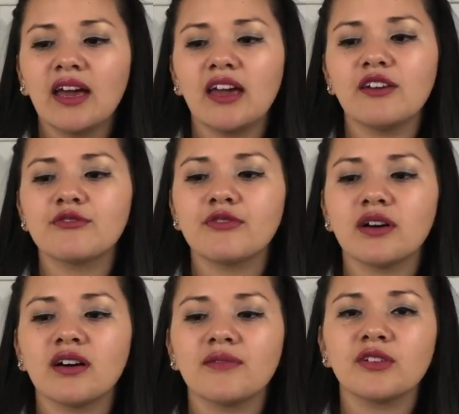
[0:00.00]
If
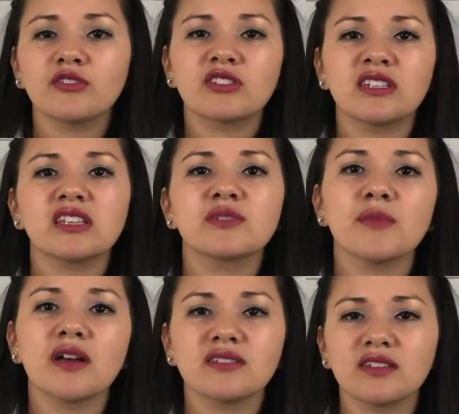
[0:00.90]
there's 6
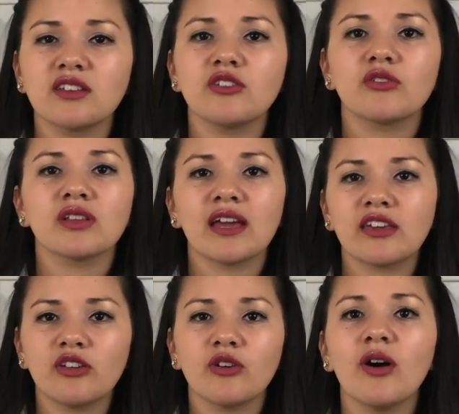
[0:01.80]
months and you're
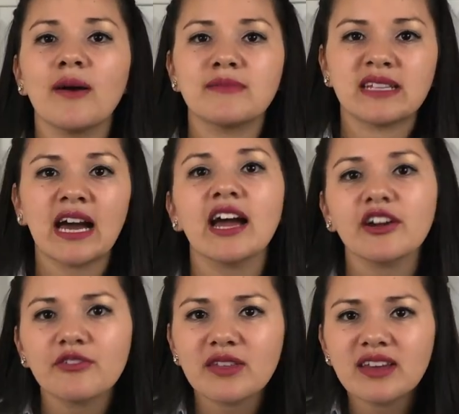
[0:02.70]
like, I'm
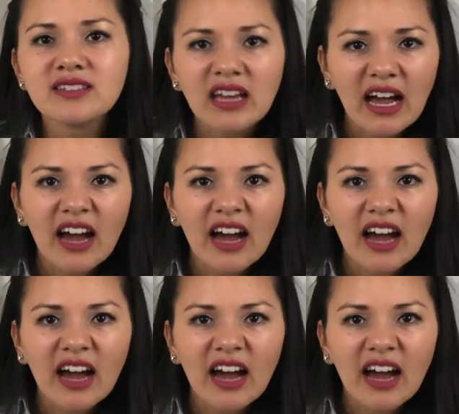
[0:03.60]
tired of this,